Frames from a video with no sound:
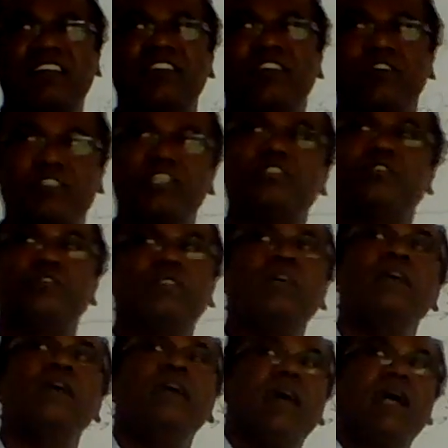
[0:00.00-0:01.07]
in your tissues.
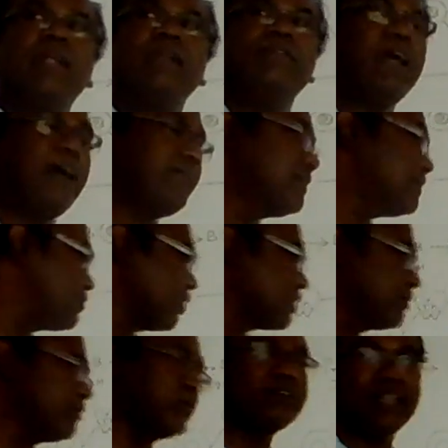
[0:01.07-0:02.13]
And we haven't talked
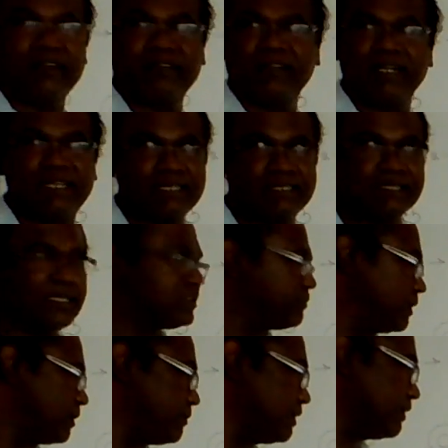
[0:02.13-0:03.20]
about dendritic cells
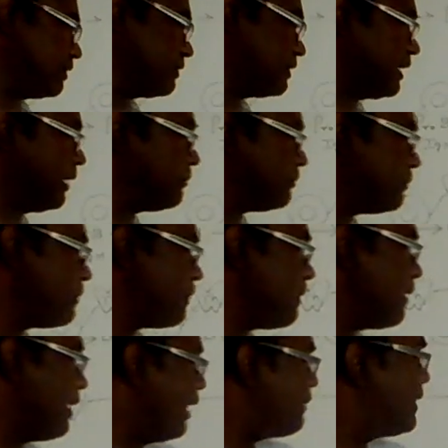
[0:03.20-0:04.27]
maybe another time.
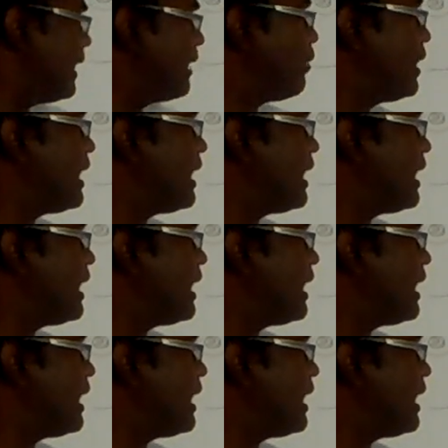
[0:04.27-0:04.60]
And then what